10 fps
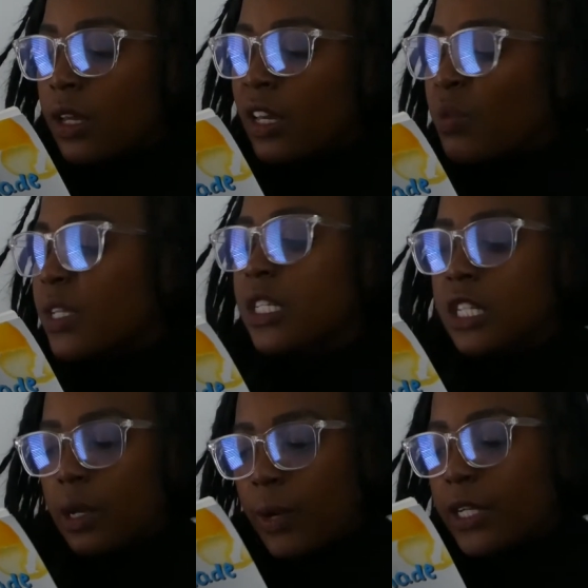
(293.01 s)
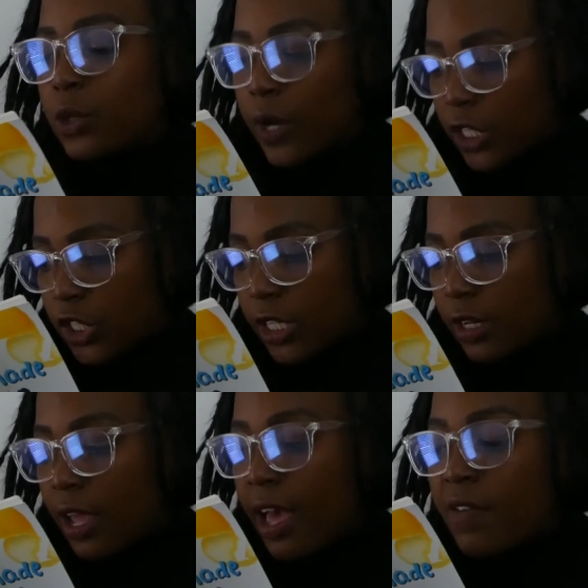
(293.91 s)
It was a direct
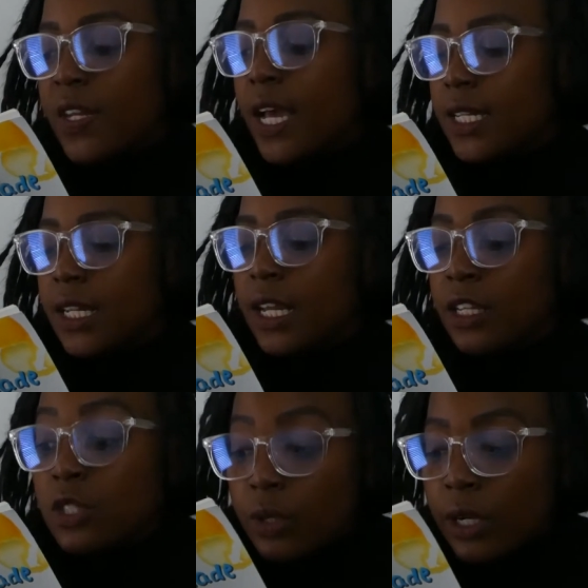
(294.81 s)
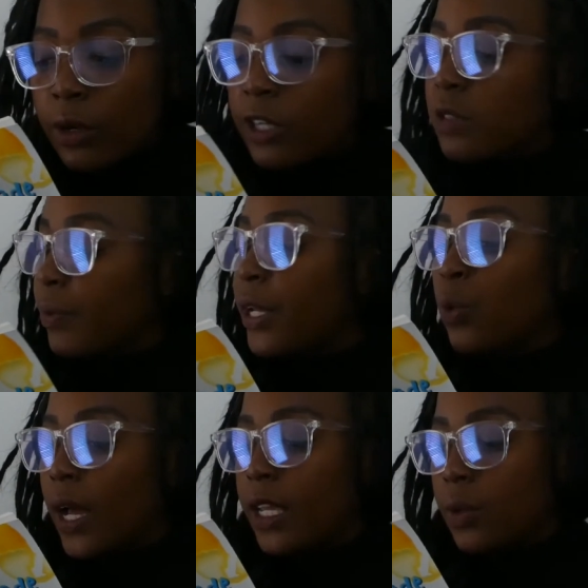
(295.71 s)
question. Evan had to answer it or
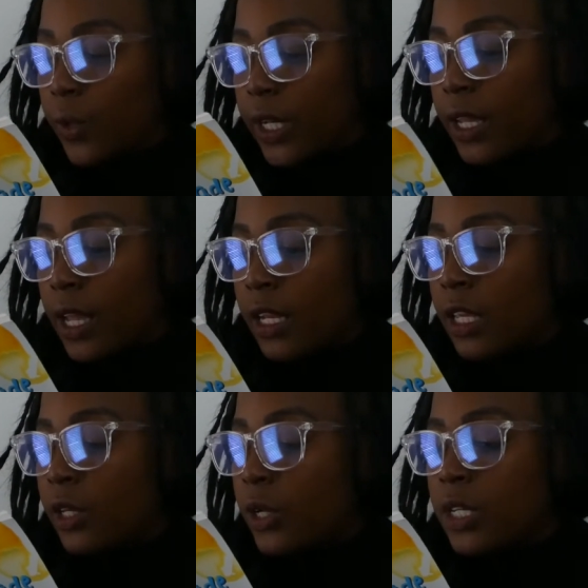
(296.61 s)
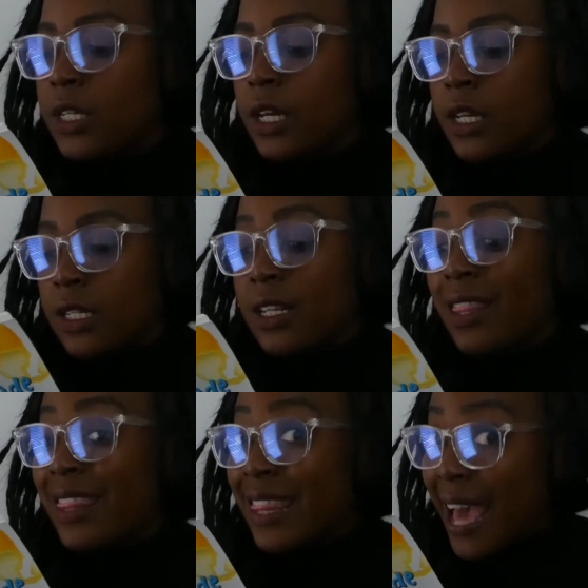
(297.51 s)
explain why he wouldn't, and he couldn't get
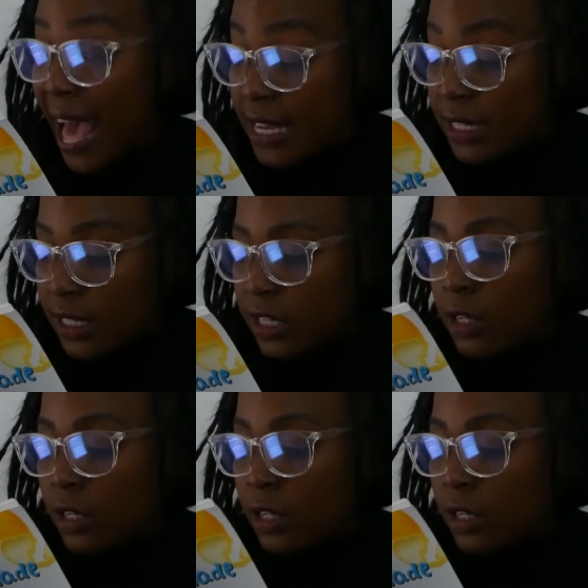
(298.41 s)
into that.